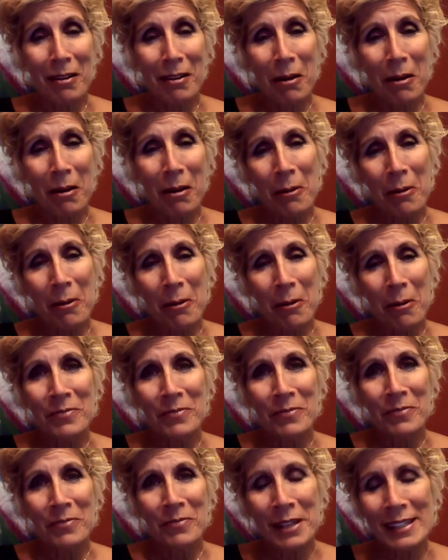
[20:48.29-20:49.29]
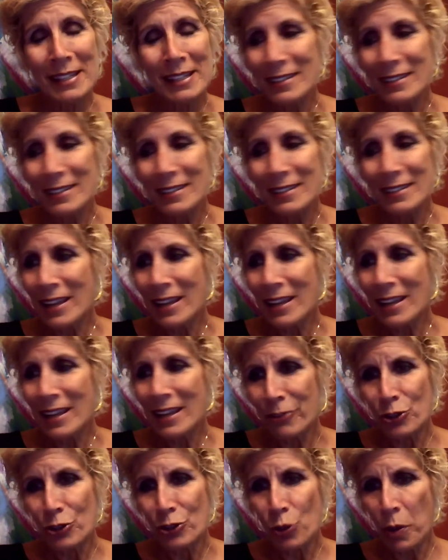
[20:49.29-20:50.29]
As I said,
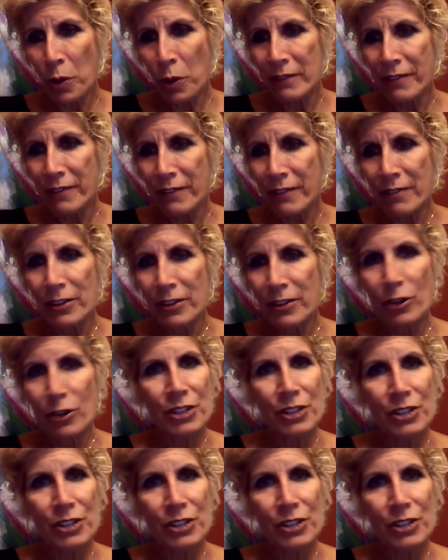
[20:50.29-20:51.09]
for 25 years,